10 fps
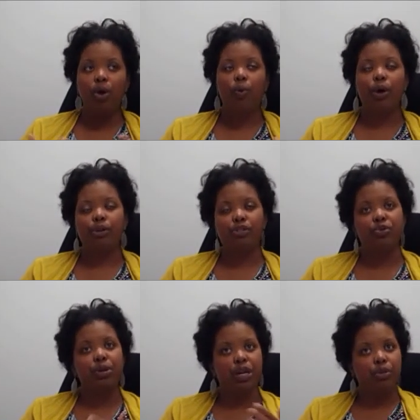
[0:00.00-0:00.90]
what you're
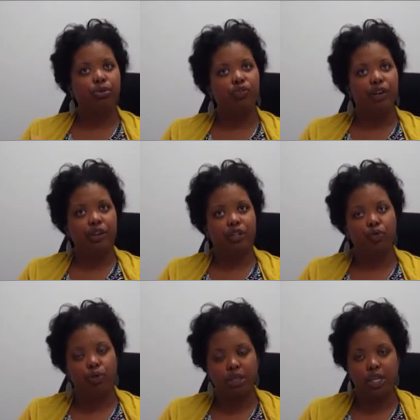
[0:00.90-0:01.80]
doing in those various
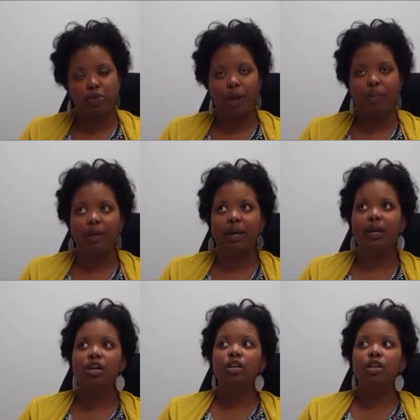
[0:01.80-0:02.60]
roles that you might play?